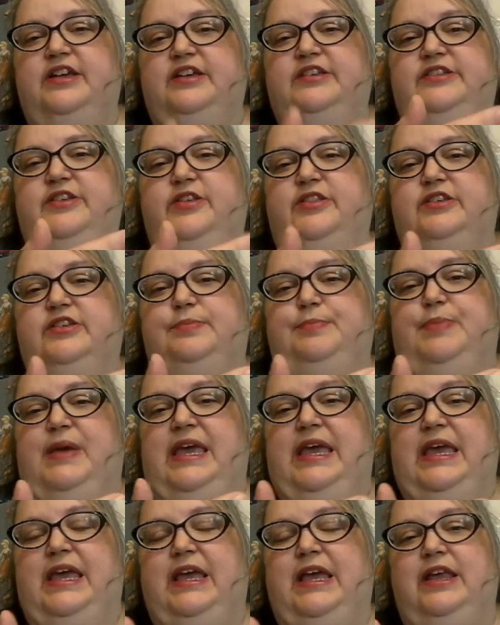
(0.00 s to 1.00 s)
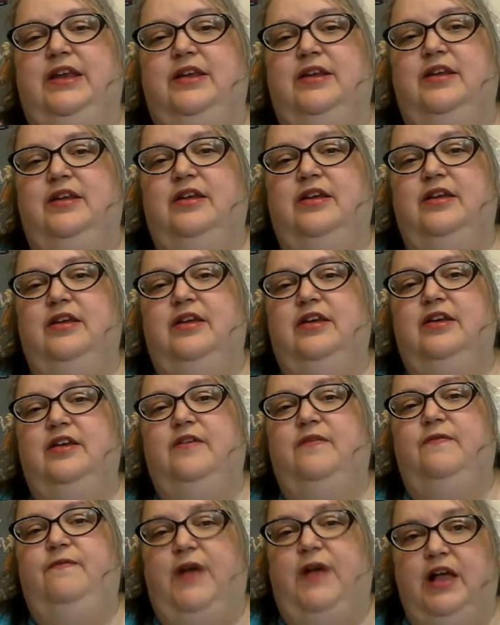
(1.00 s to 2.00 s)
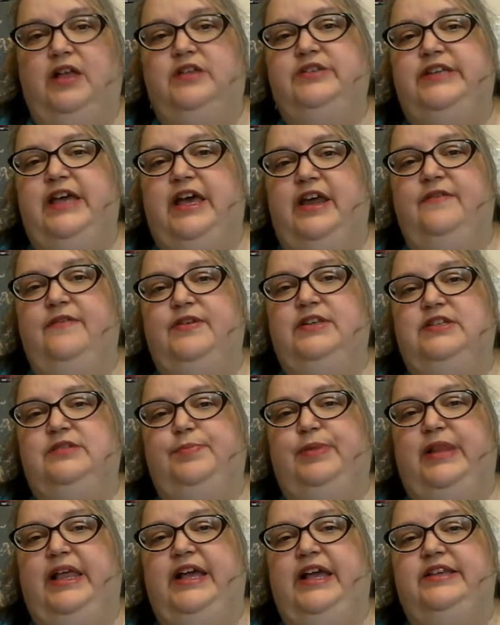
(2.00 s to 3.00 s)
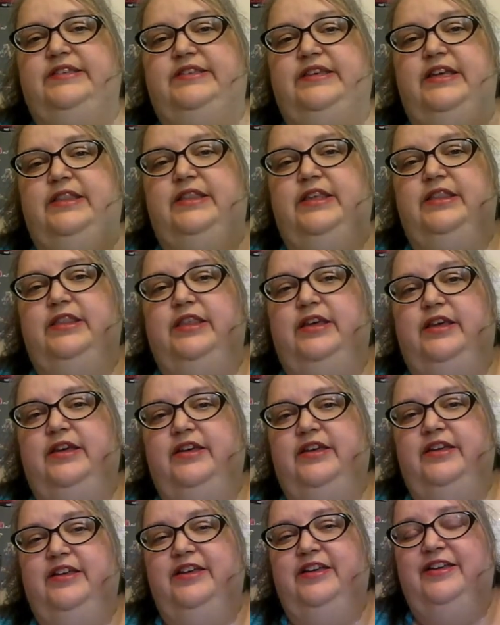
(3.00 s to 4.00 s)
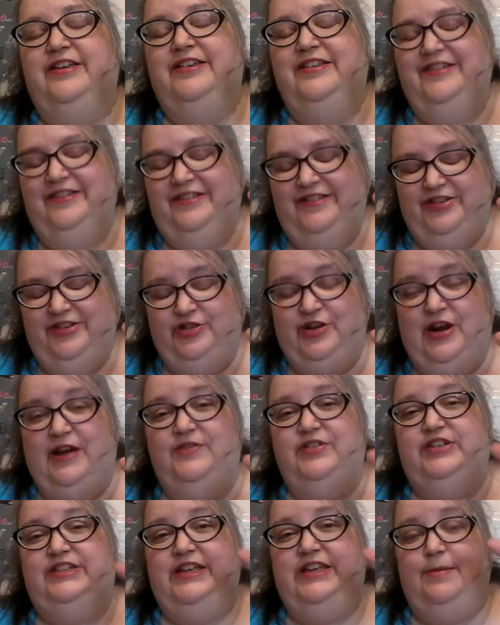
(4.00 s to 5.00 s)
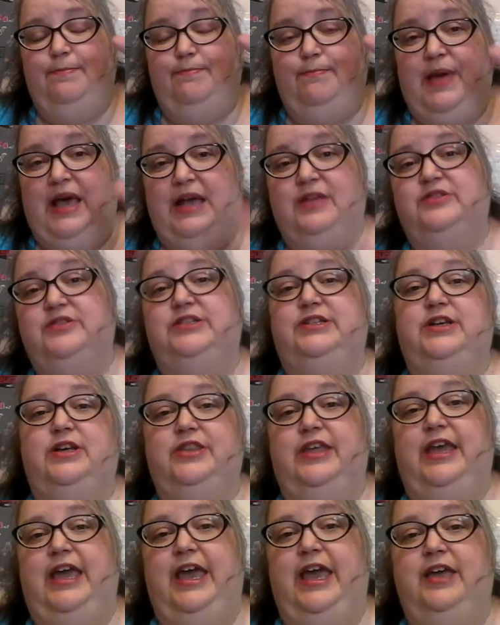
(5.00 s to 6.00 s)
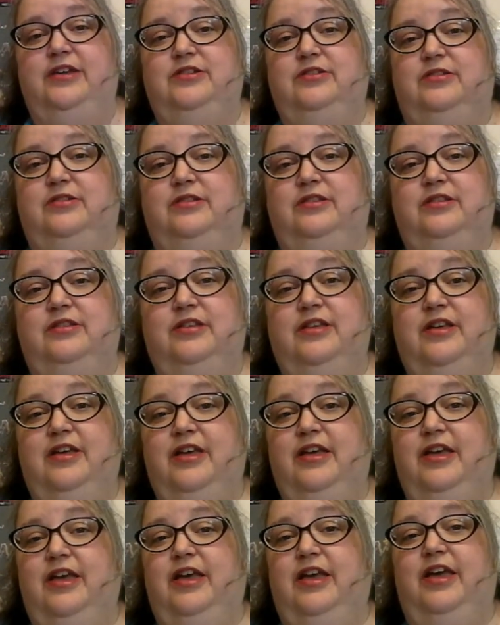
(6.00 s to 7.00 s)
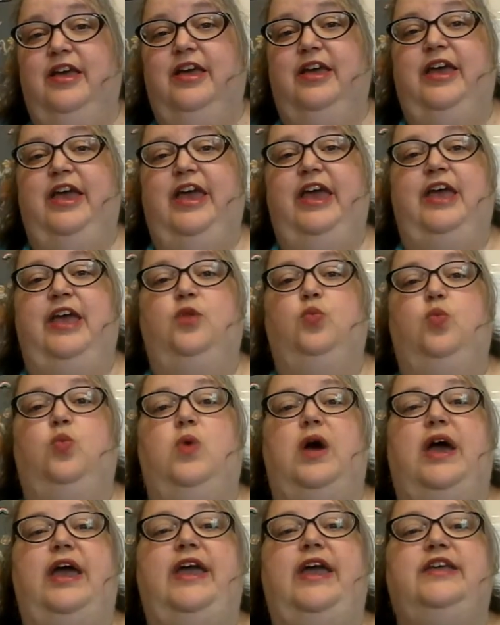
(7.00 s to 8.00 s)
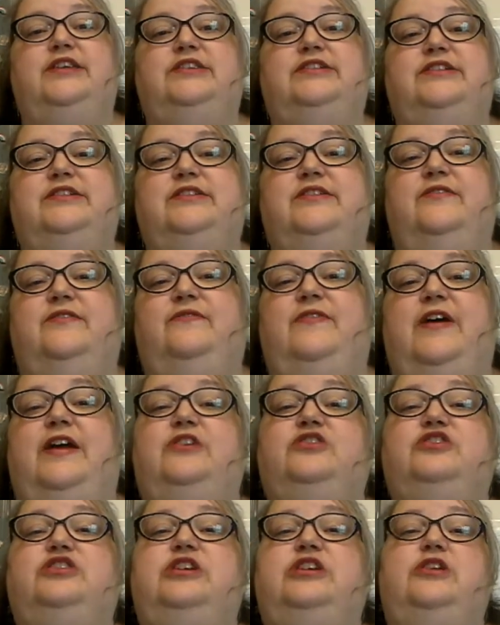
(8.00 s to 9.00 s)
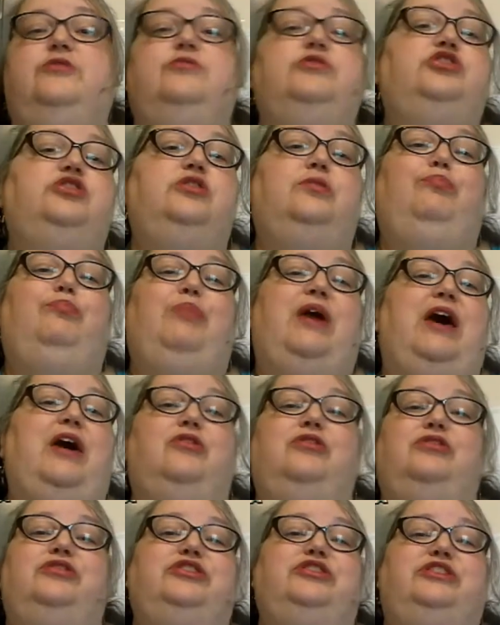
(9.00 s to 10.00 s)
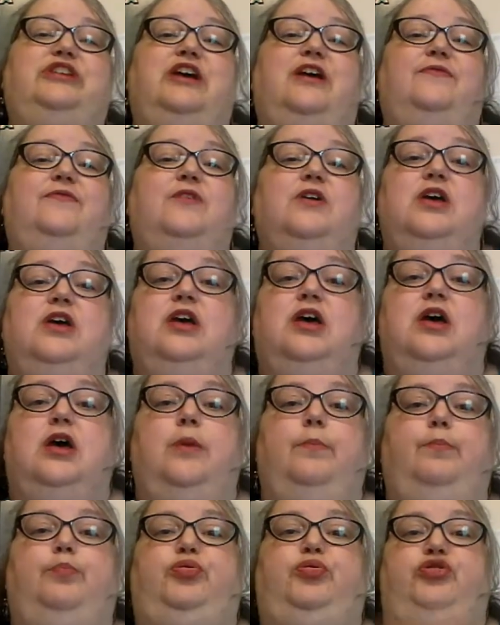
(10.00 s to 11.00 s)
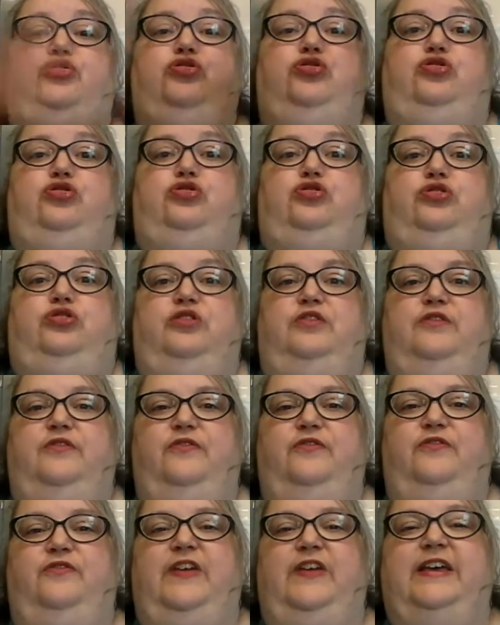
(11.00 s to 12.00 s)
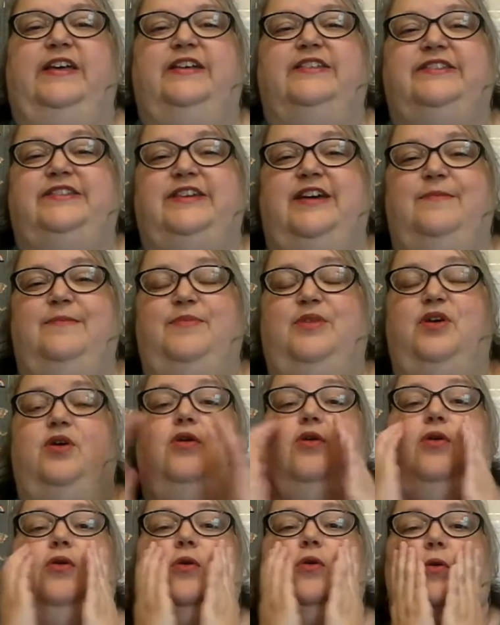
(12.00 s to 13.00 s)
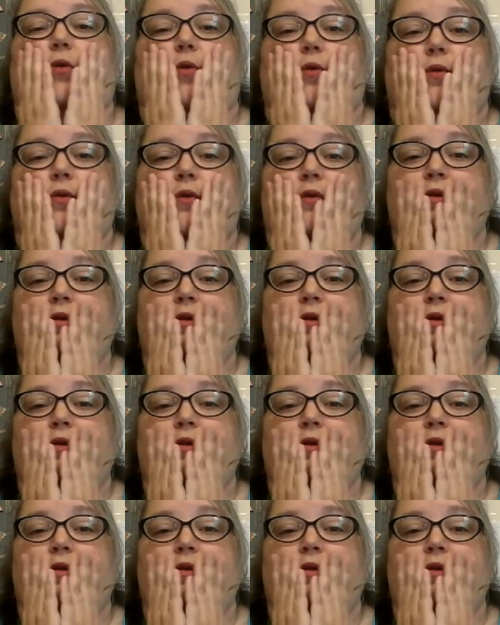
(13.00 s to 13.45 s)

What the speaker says: So this pin falls out of its place, and then the driver's seat bounced on the handle. And white fire extinguisher powder stuff fills up the whole